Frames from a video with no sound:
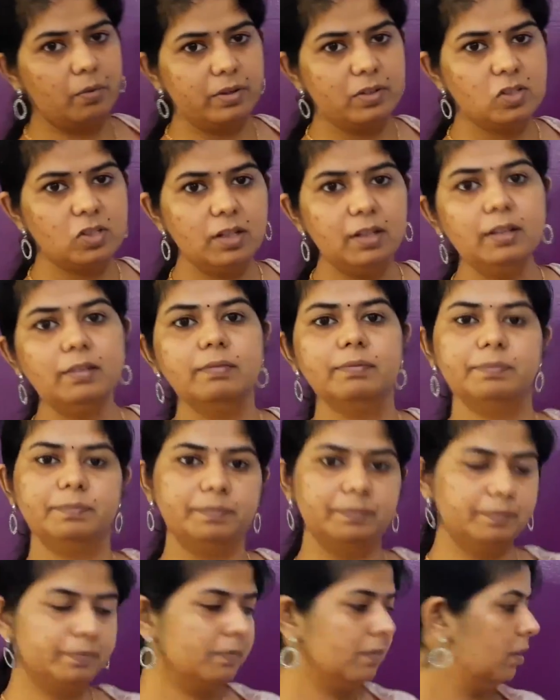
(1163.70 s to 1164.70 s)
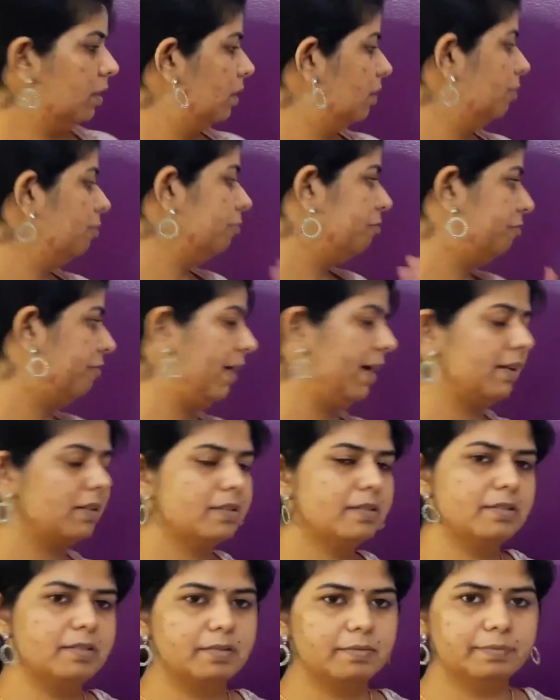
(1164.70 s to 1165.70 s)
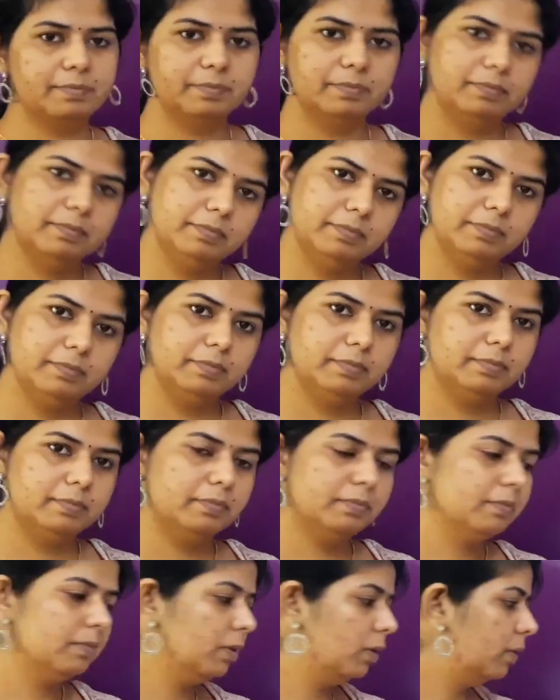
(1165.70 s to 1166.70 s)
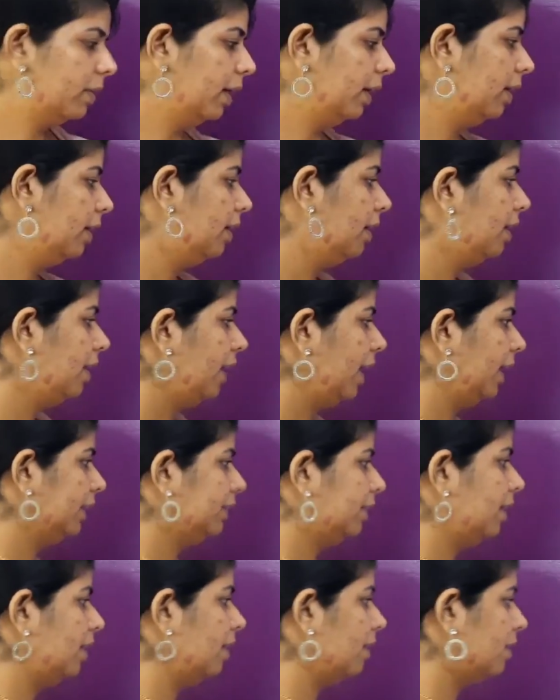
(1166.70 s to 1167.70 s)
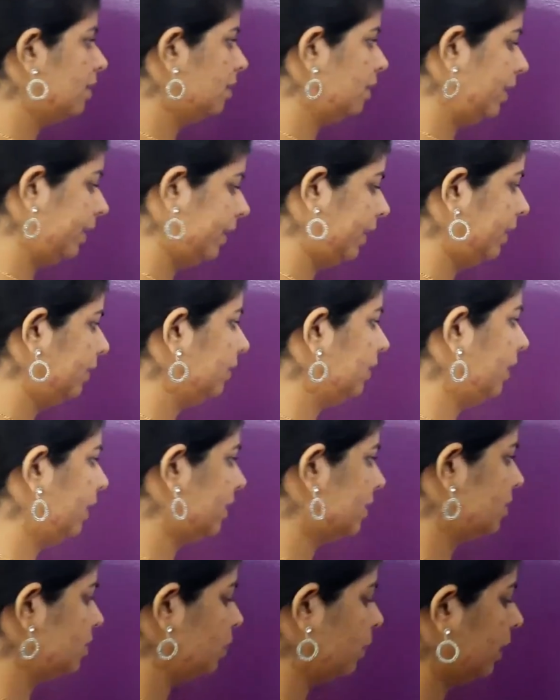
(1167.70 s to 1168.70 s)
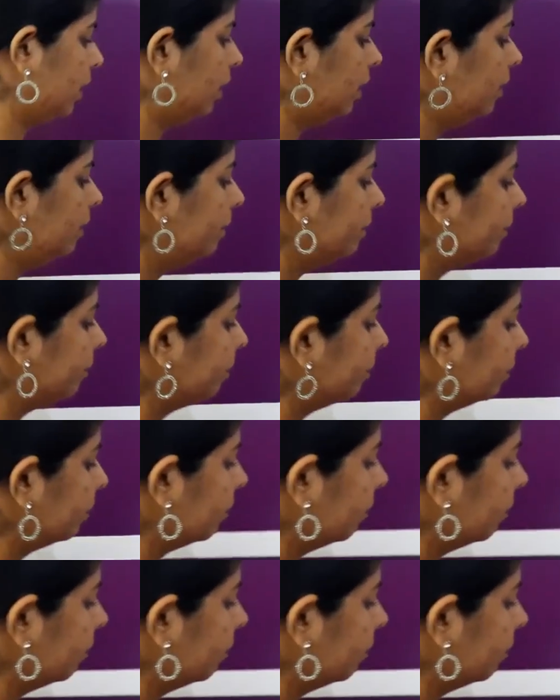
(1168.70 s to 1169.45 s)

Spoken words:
in fats. Okay? And again the next one,